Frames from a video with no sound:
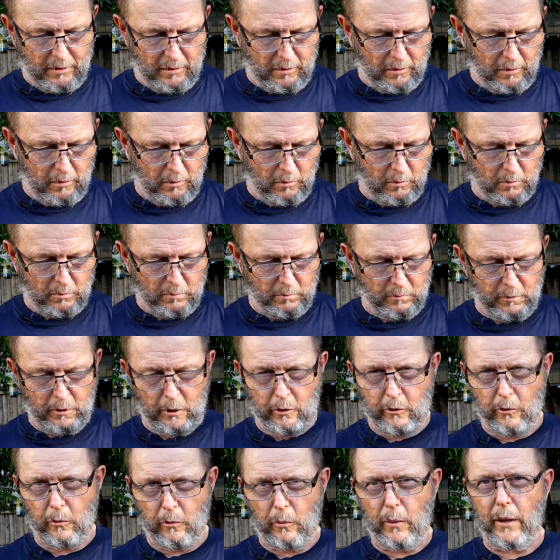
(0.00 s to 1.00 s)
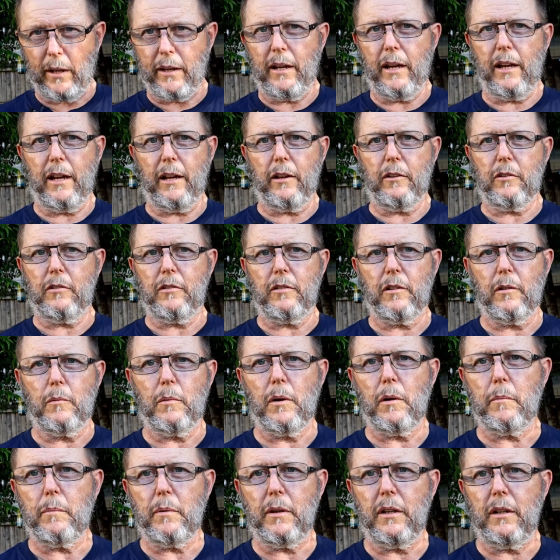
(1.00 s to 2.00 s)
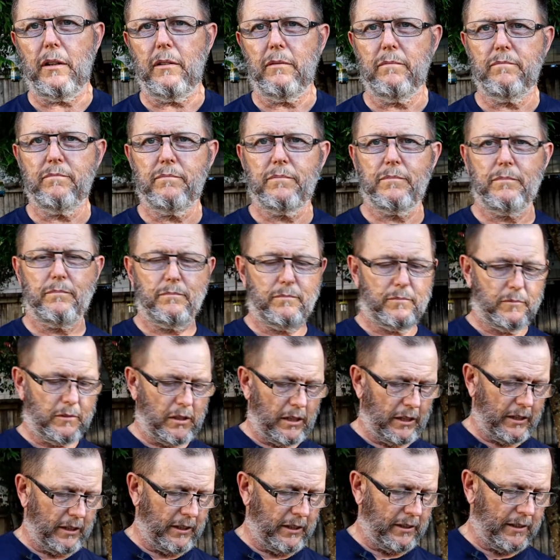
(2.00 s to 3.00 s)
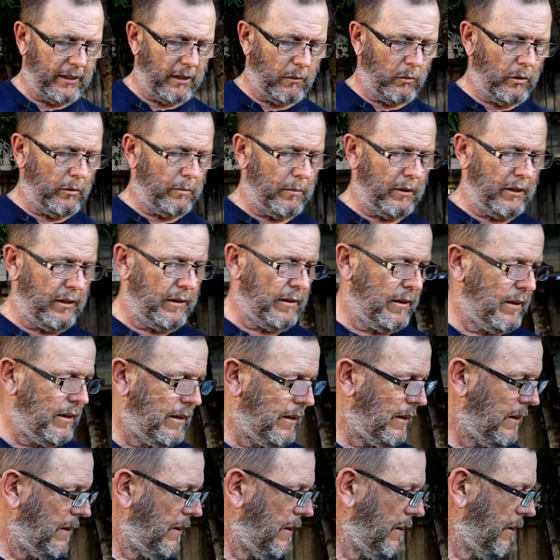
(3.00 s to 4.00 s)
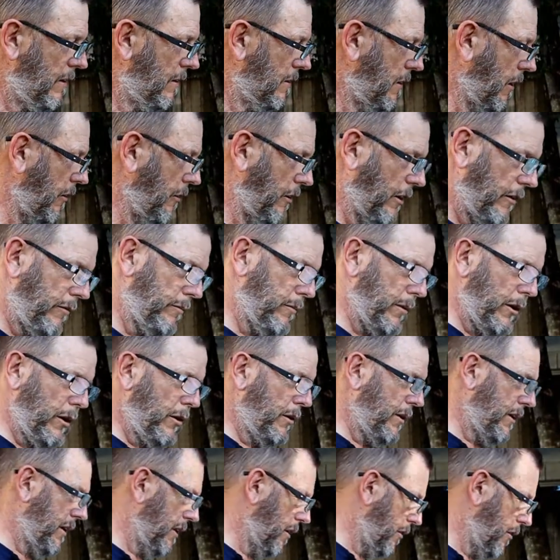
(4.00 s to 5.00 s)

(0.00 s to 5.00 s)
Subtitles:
I'll use it around the house. I won't be taking that with me. Doesn't even belong in this